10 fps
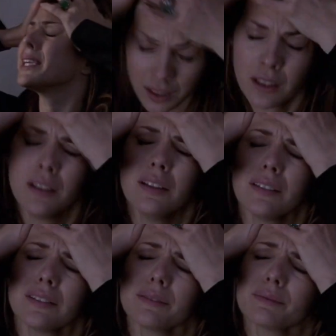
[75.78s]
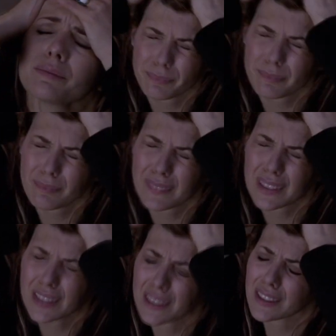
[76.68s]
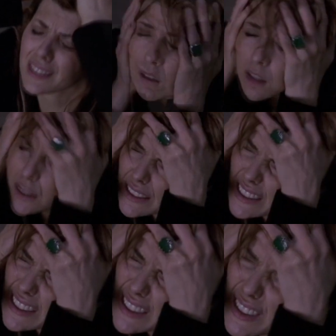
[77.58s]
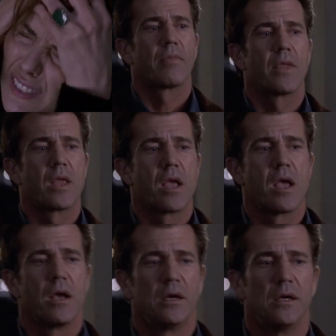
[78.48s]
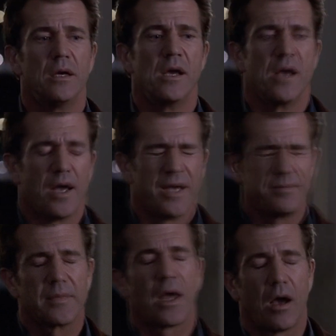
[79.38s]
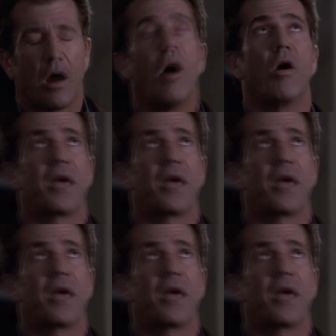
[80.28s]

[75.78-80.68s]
nuts, not undesirable, not rejected by another guy. Just say it. Say you're gay. Admit it!